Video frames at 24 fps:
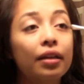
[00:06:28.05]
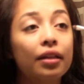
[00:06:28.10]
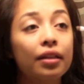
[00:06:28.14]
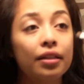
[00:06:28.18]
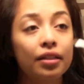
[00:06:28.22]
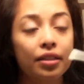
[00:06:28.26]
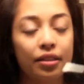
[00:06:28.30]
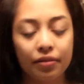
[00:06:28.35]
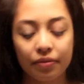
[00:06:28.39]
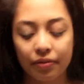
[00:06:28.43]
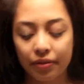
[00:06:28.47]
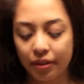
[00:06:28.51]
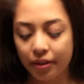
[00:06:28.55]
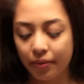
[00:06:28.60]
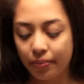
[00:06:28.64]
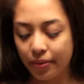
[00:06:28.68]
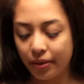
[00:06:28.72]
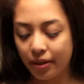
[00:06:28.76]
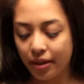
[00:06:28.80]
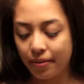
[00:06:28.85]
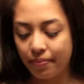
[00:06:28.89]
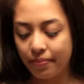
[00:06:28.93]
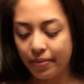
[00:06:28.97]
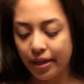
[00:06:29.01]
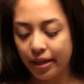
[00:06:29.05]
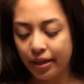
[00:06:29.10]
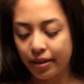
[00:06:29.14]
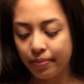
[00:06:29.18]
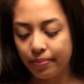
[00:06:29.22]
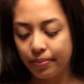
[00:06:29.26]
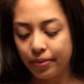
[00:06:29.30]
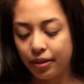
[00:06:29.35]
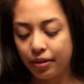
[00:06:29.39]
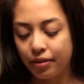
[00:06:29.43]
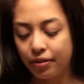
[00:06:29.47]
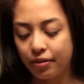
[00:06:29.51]
So when you put on makeup,
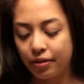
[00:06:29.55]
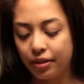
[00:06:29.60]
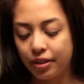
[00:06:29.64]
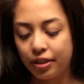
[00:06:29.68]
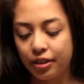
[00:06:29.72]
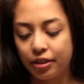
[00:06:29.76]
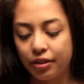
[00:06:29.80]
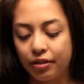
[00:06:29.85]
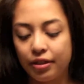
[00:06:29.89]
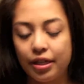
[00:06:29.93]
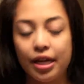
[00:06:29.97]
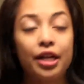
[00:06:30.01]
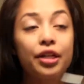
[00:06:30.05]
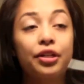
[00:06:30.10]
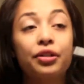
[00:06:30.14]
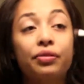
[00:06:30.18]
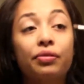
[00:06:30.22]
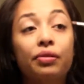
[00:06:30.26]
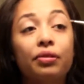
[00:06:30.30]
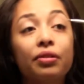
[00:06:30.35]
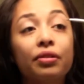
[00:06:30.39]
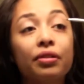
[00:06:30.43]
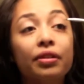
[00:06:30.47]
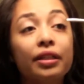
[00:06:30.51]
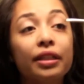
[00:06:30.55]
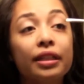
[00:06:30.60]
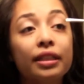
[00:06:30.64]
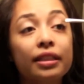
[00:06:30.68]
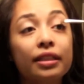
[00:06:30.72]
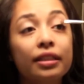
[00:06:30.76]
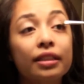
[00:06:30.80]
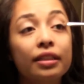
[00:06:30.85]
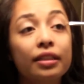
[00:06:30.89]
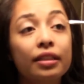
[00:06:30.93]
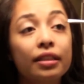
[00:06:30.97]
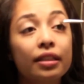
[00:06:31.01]
you notice your natural
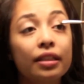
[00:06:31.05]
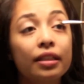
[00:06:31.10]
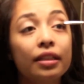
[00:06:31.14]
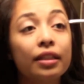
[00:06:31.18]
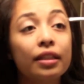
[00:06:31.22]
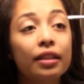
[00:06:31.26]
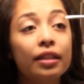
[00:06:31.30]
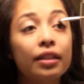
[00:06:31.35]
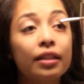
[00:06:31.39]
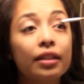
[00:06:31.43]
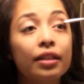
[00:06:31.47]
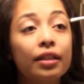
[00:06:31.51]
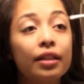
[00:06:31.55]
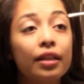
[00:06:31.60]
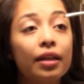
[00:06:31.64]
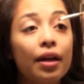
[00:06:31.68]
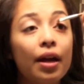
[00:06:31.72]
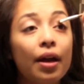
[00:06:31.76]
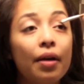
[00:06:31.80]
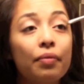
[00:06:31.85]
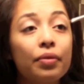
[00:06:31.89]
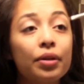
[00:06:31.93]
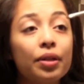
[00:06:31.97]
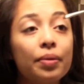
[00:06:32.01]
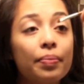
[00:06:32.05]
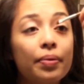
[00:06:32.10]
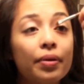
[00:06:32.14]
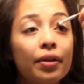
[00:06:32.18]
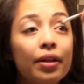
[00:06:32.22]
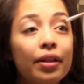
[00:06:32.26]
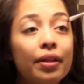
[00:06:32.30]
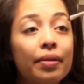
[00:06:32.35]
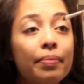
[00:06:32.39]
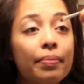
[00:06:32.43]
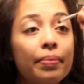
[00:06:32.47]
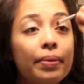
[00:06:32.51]
crease. When you put
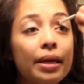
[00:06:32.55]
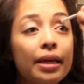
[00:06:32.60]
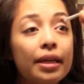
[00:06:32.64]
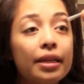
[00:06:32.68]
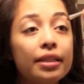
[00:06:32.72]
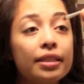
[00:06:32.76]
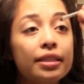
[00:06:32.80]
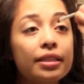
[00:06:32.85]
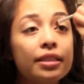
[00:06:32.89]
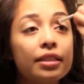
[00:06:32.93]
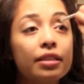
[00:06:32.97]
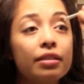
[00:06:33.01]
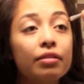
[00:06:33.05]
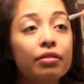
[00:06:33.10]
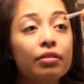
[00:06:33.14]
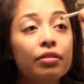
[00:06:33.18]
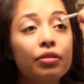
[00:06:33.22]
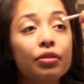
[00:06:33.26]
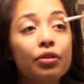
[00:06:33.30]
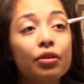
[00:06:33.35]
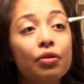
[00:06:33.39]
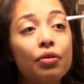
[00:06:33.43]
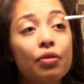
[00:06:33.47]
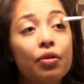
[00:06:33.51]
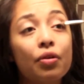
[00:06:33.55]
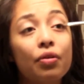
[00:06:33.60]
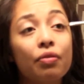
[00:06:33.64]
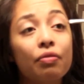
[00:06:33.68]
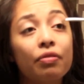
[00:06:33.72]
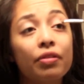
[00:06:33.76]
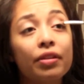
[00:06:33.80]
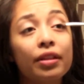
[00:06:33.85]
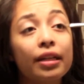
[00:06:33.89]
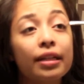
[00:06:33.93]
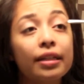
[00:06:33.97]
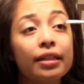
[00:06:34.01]
on the base, you can go over
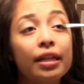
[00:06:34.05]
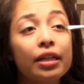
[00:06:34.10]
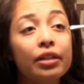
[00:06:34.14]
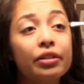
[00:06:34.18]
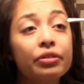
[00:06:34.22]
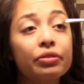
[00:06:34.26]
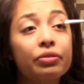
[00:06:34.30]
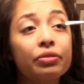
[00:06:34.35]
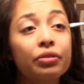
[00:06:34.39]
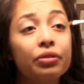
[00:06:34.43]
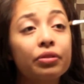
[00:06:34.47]
that natural